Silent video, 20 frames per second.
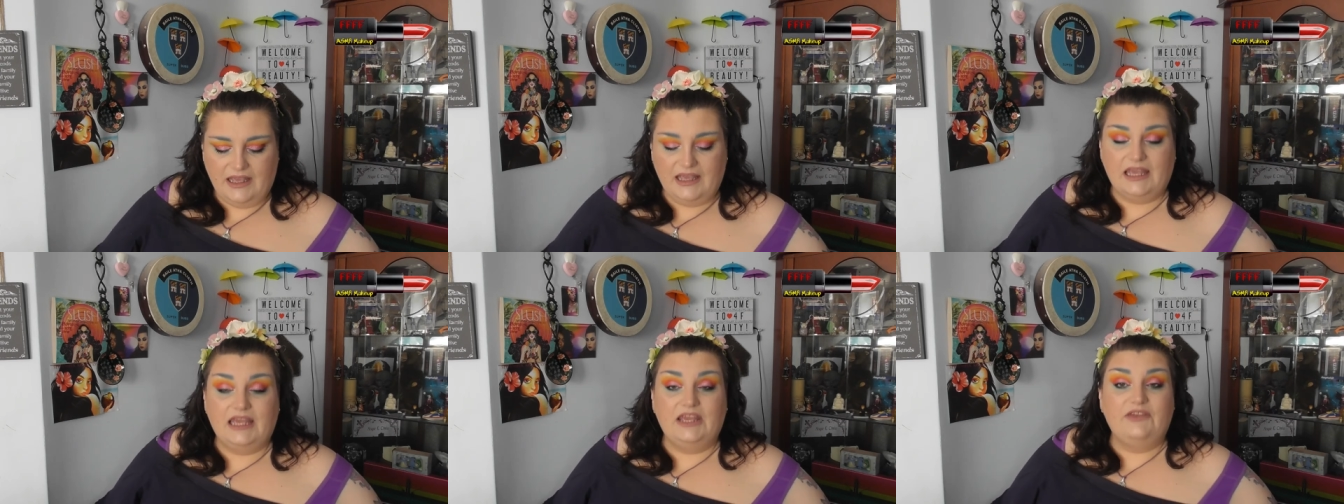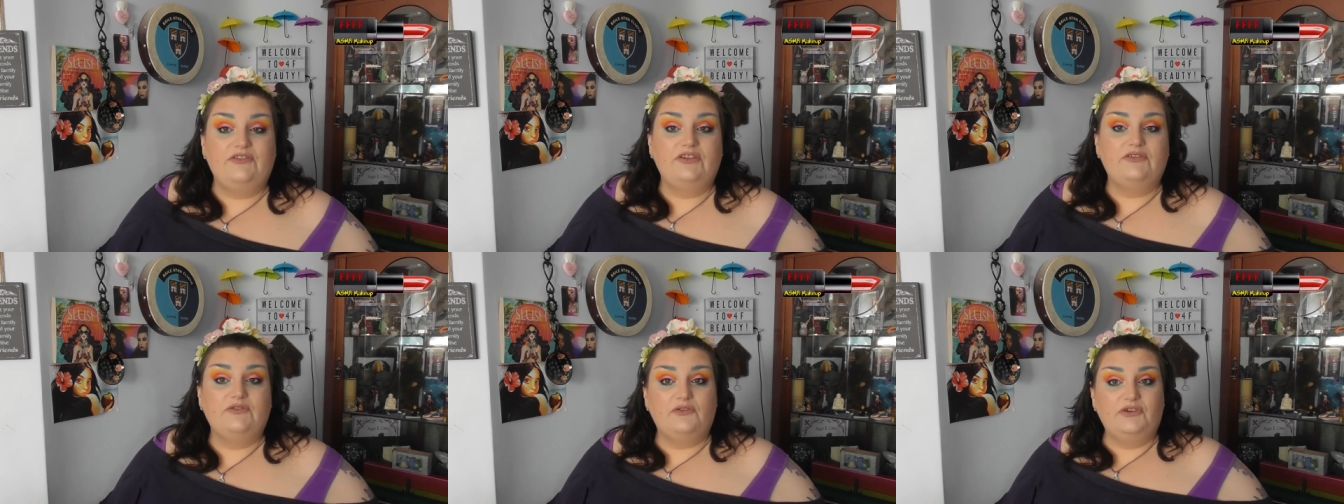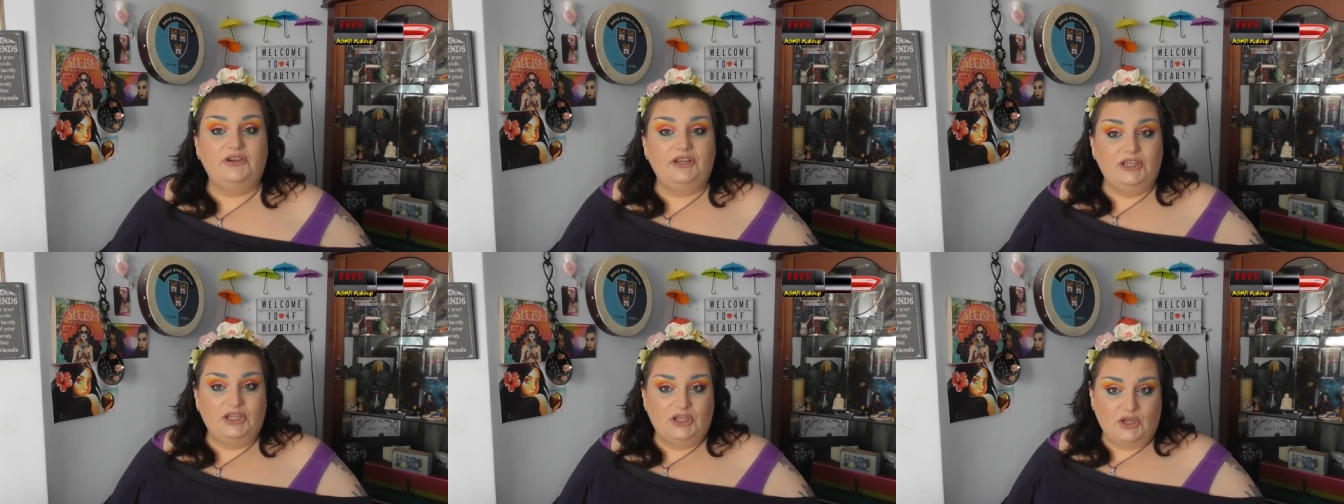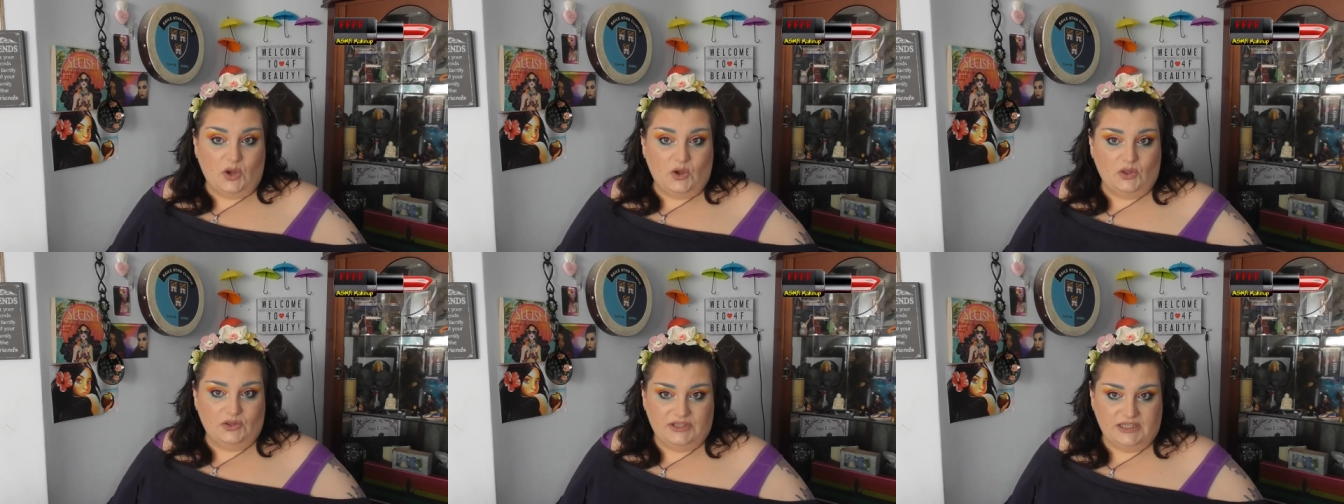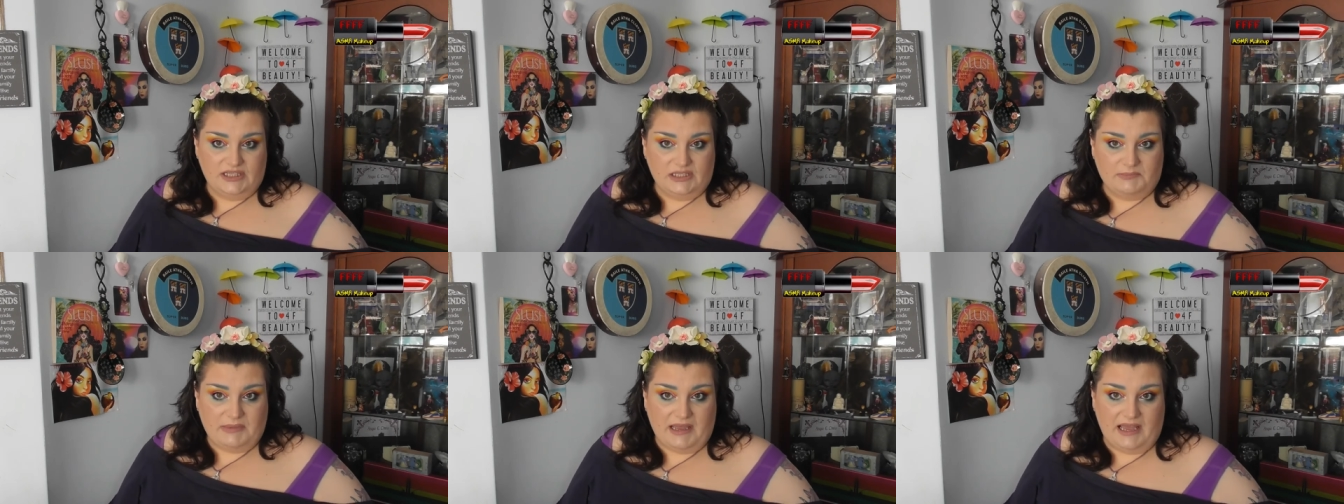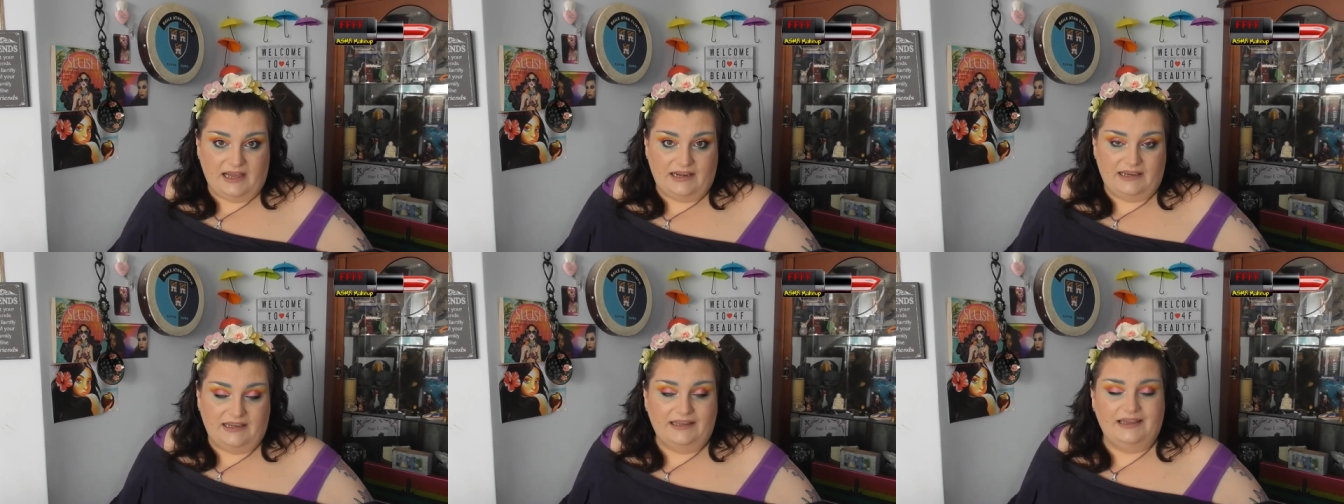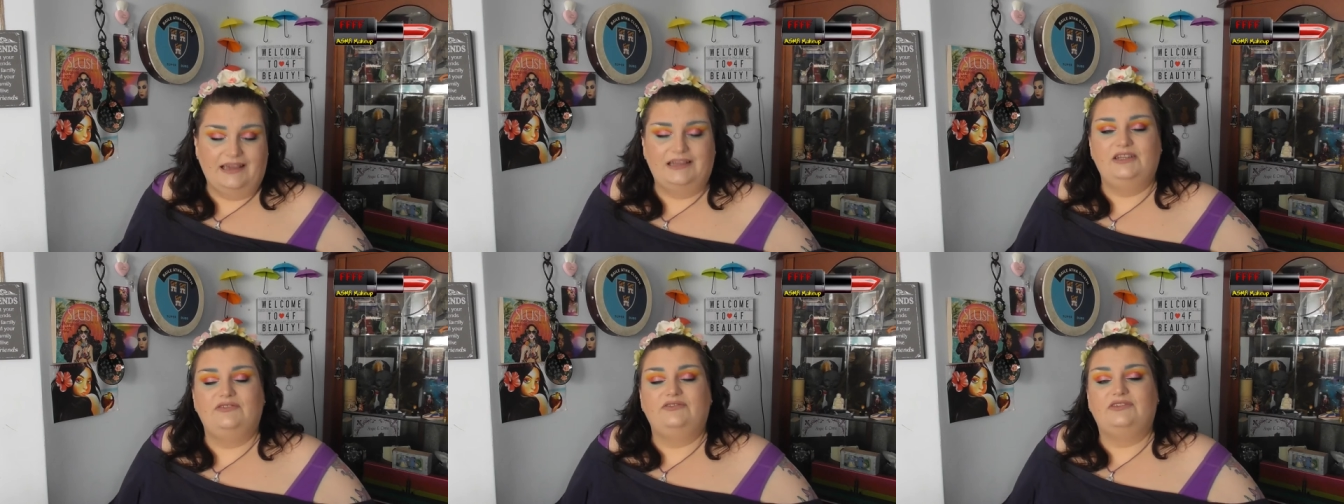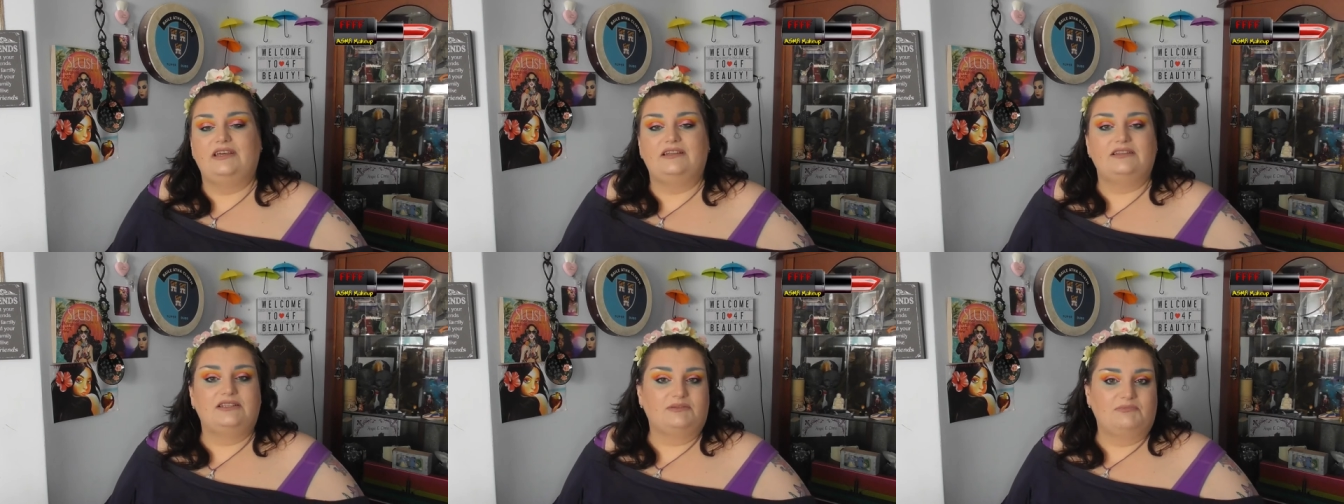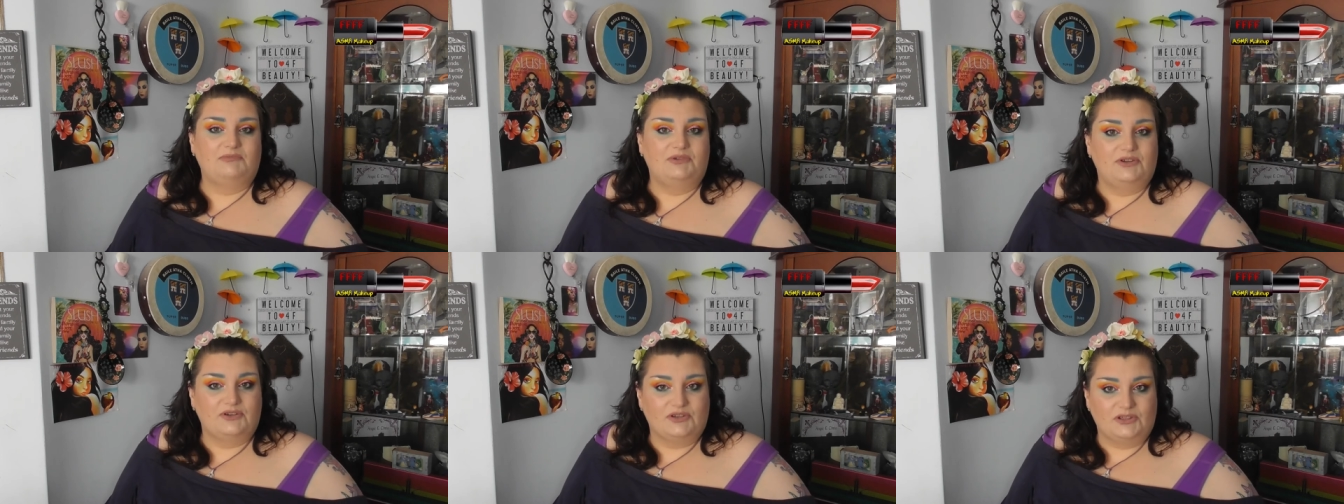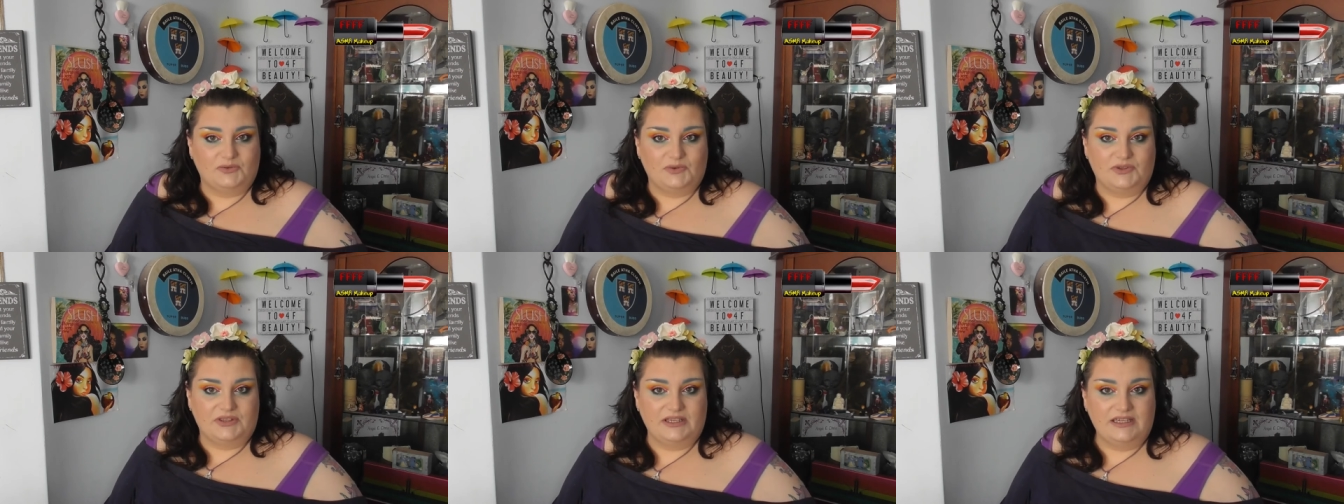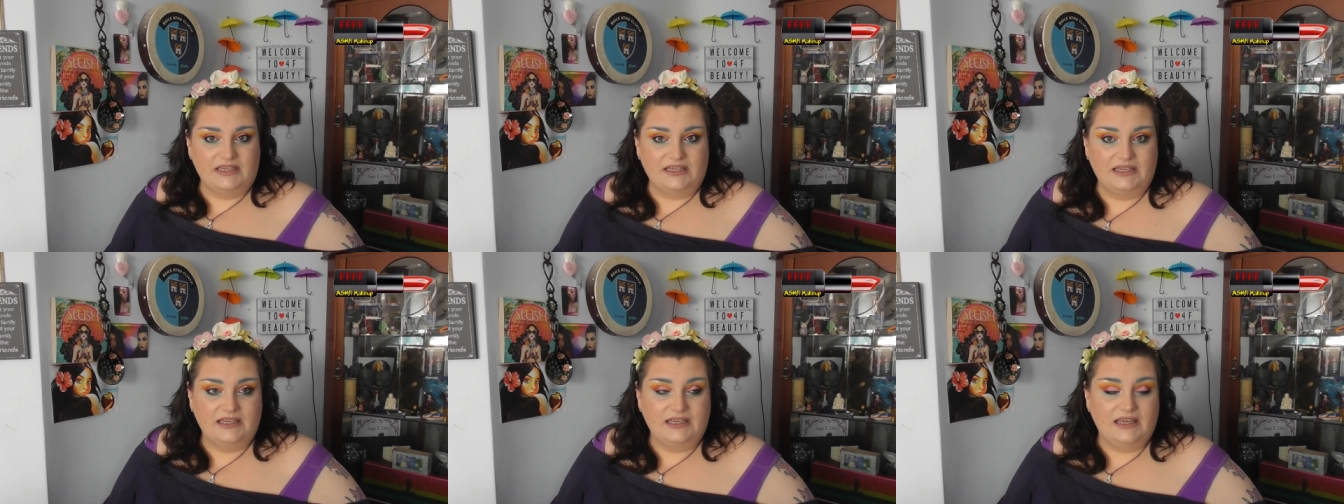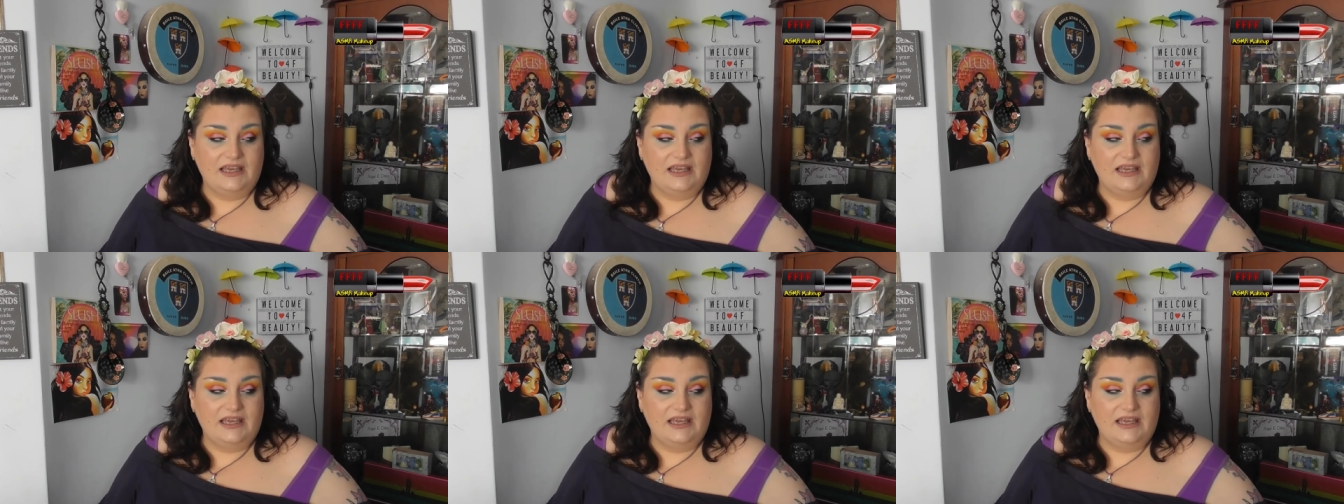If you've already got this palette and you've done some looks with it,